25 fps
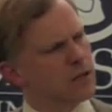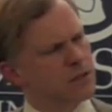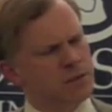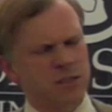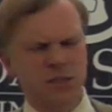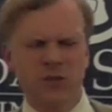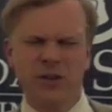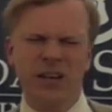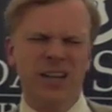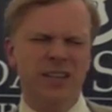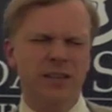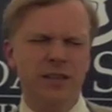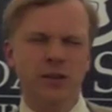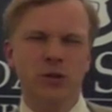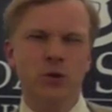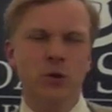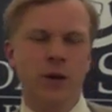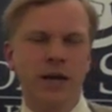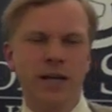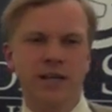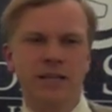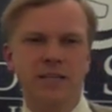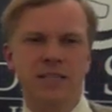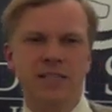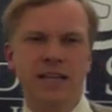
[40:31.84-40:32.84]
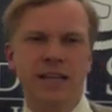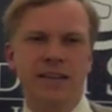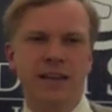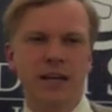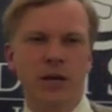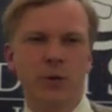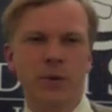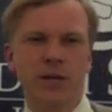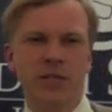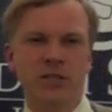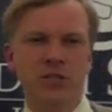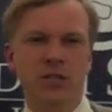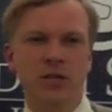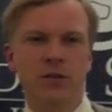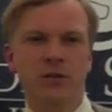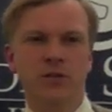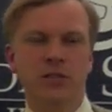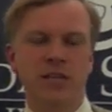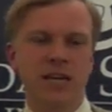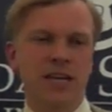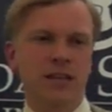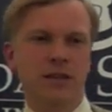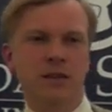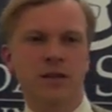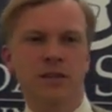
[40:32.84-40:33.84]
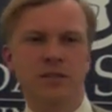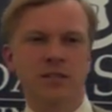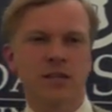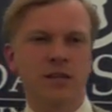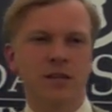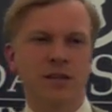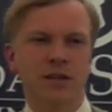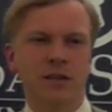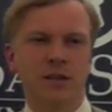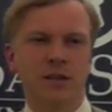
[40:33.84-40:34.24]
Sorry, I didn't quite understand that question. You're saying that...